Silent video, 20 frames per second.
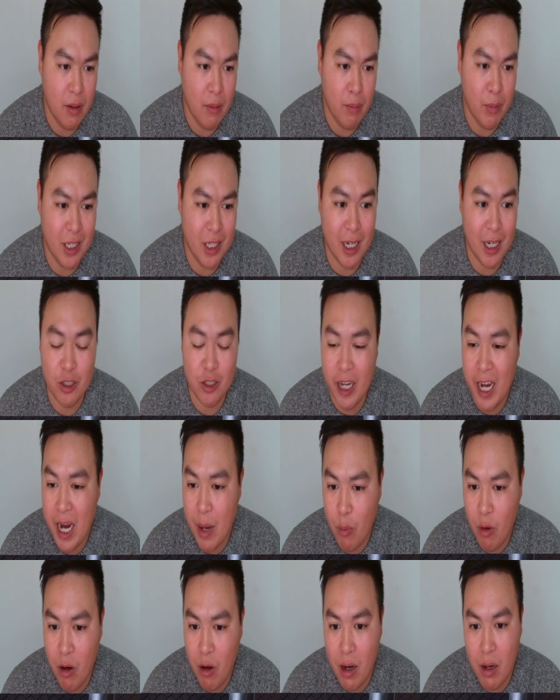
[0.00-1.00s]
Mateusz
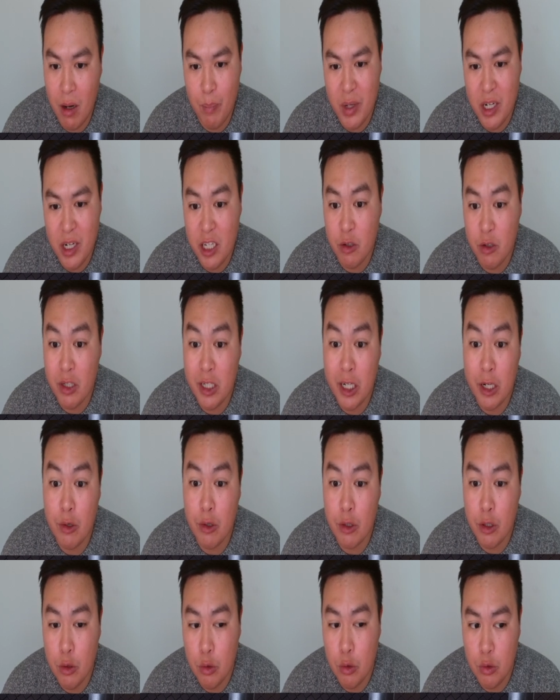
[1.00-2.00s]
Gamrot, Beneil
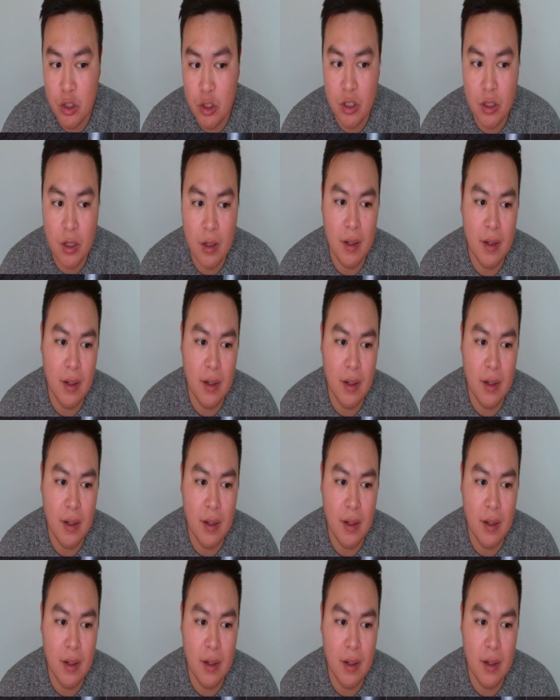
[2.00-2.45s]
Dariush,